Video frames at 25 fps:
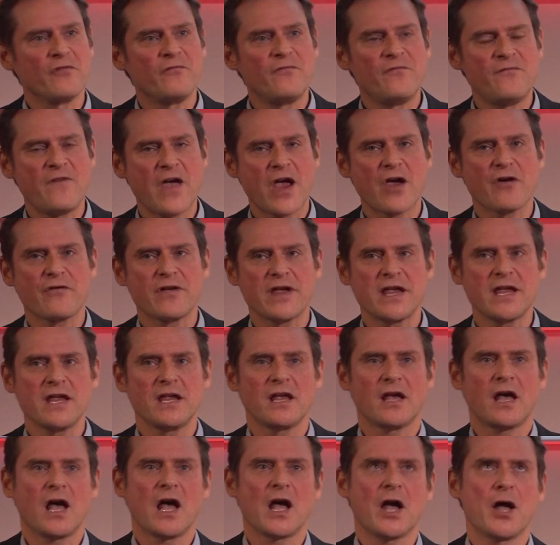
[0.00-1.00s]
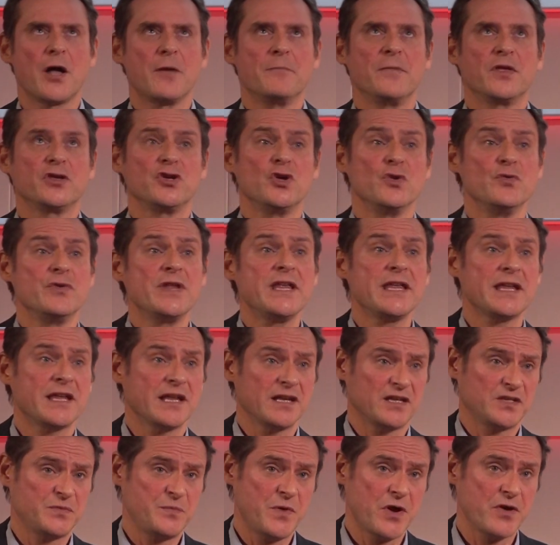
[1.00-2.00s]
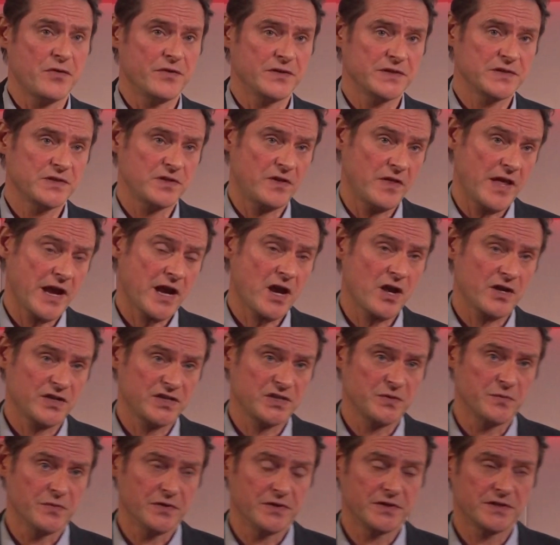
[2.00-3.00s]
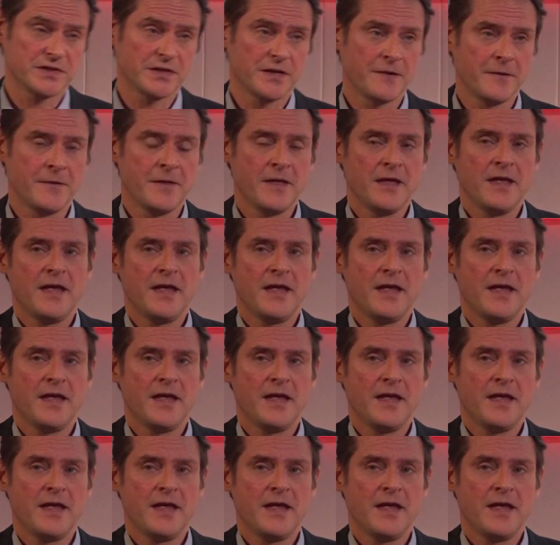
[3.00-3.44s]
a very unique experience to their customers.